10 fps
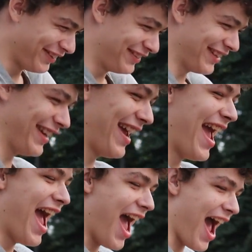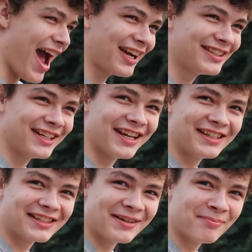reducing
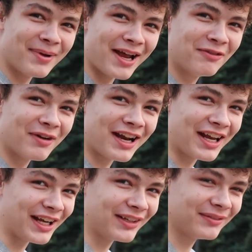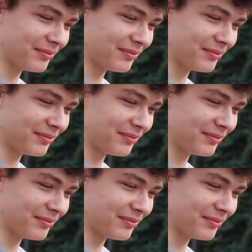accidents and bedwetting.